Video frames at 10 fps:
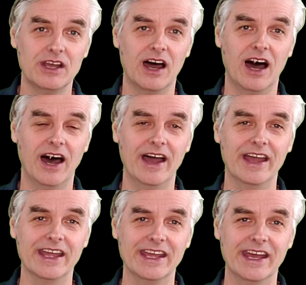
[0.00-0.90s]

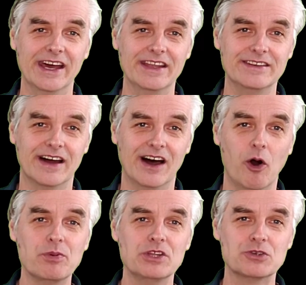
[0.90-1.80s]

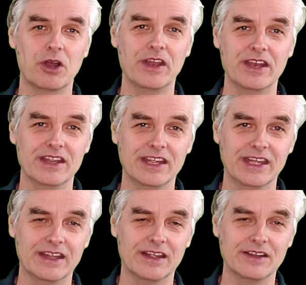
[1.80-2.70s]
Hope you enjoyed
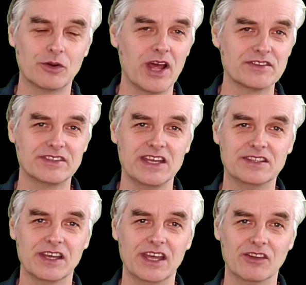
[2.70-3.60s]
it. Don't hesitate
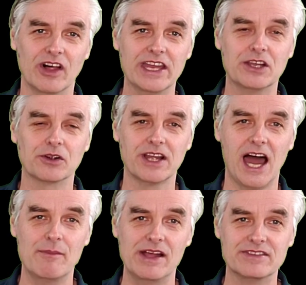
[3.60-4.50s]
to hit like or
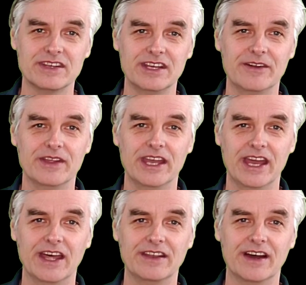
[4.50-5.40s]
comment,
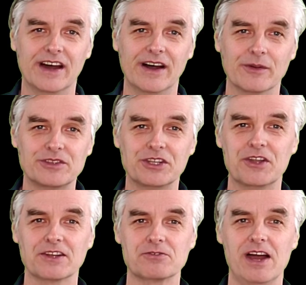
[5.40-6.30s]
and we'll see you in
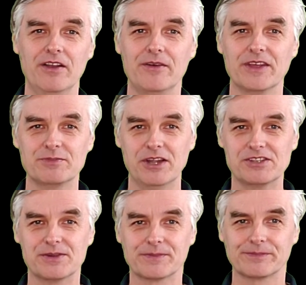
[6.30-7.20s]
the next round. Thanks much.